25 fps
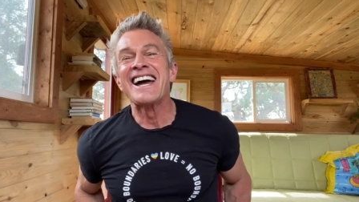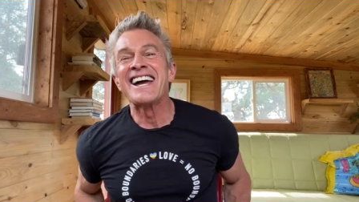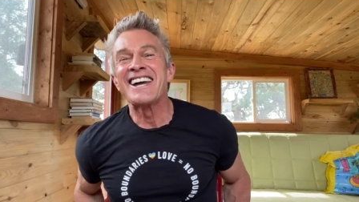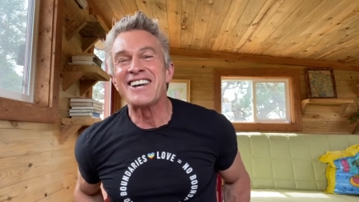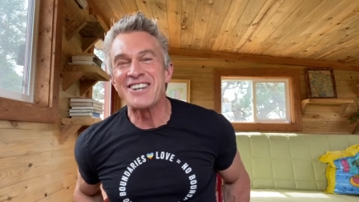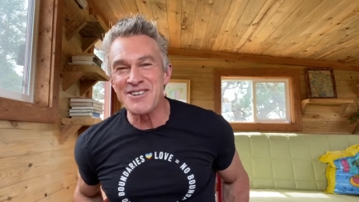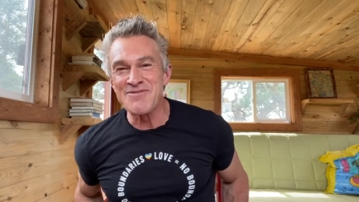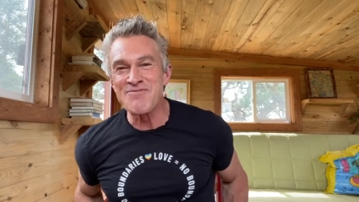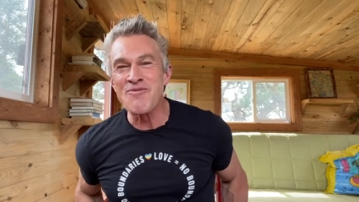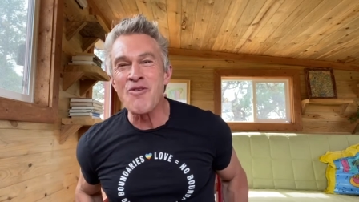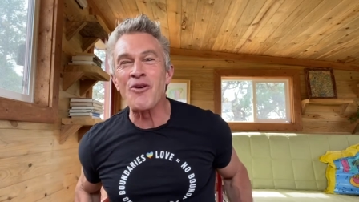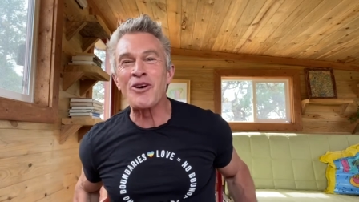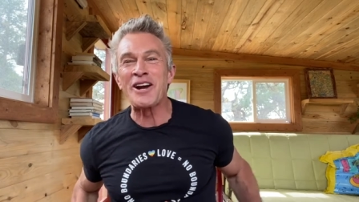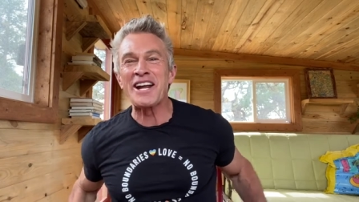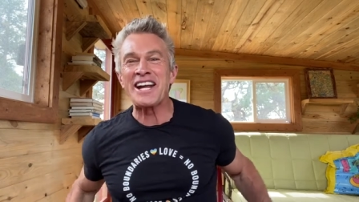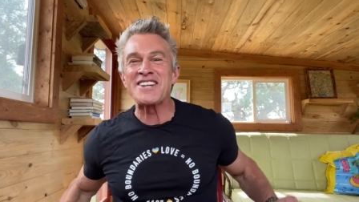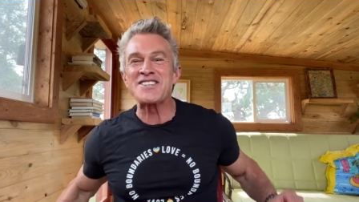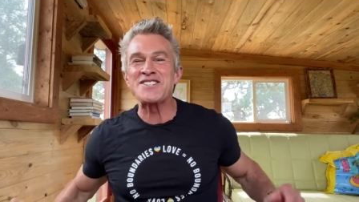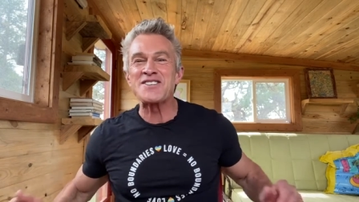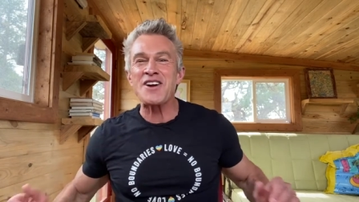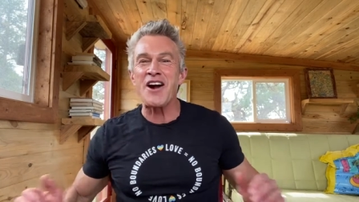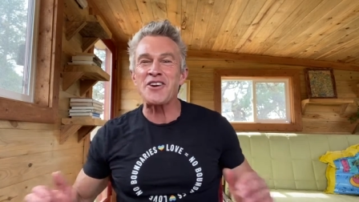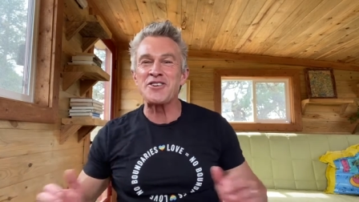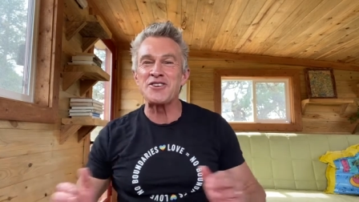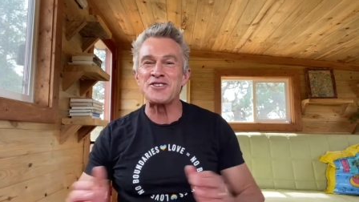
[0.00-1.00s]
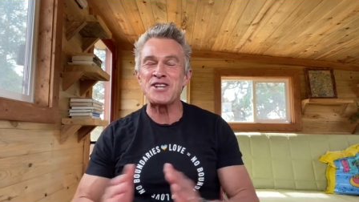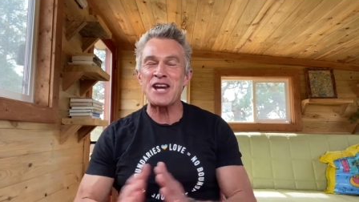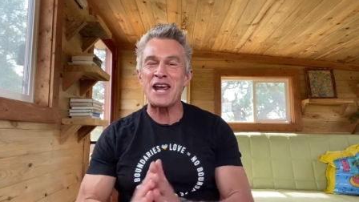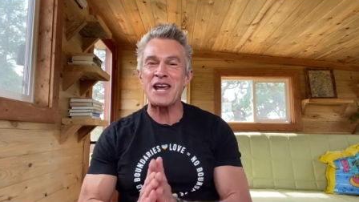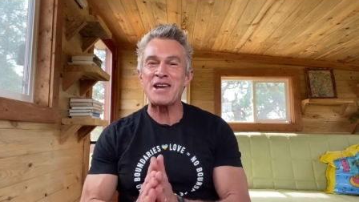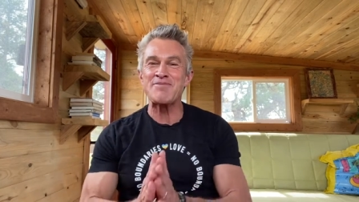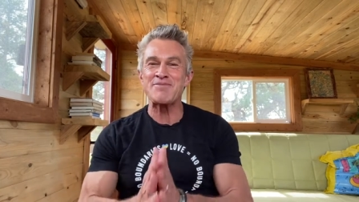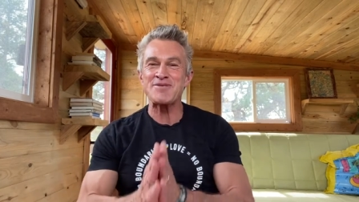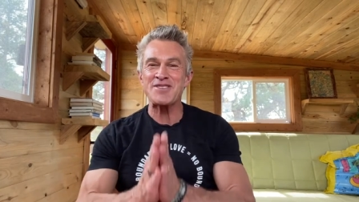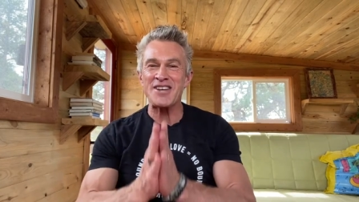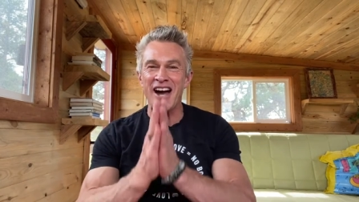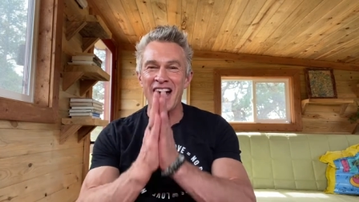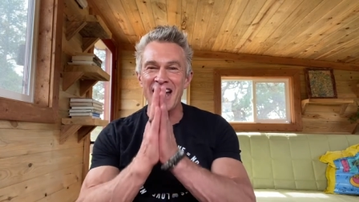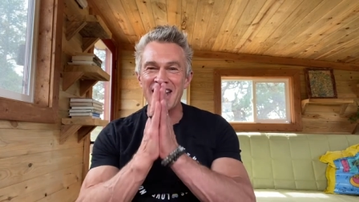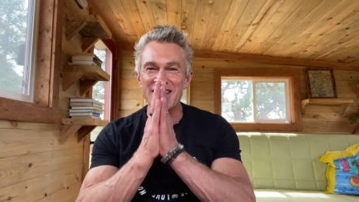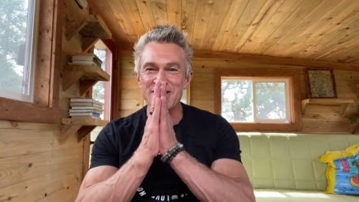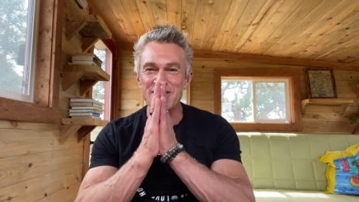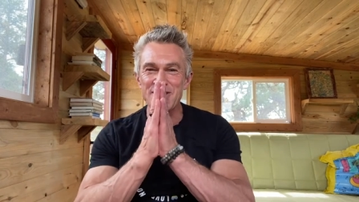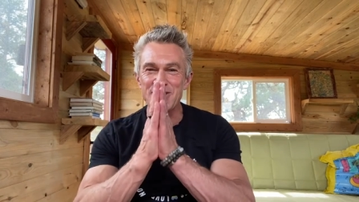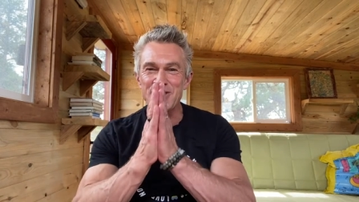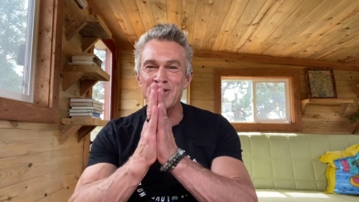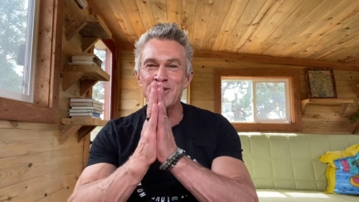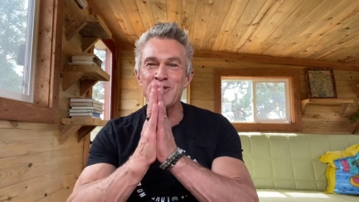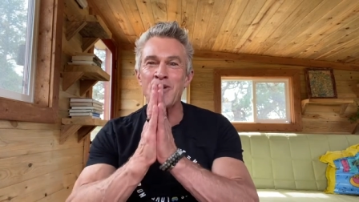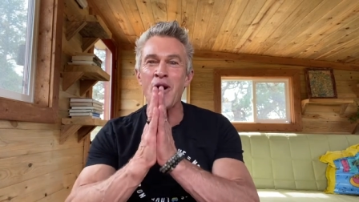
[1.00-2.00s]
Good morning, it's Dr. James. I
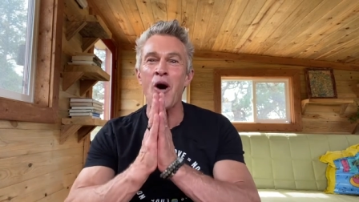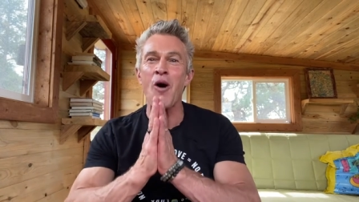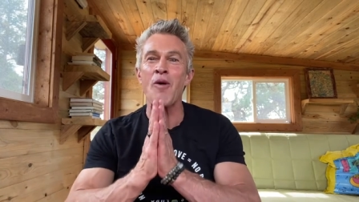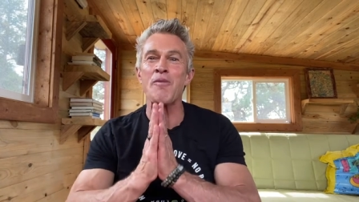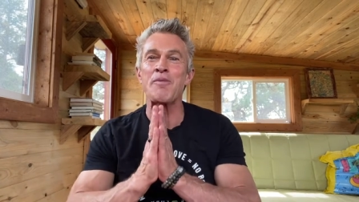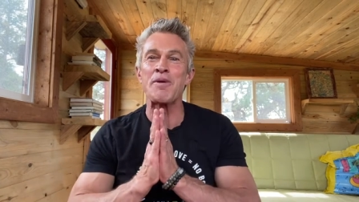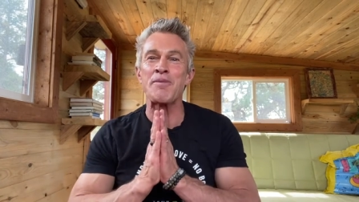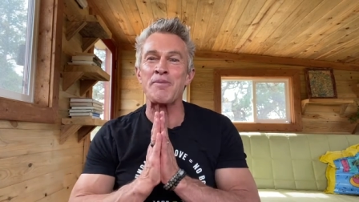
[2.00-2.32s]
do hope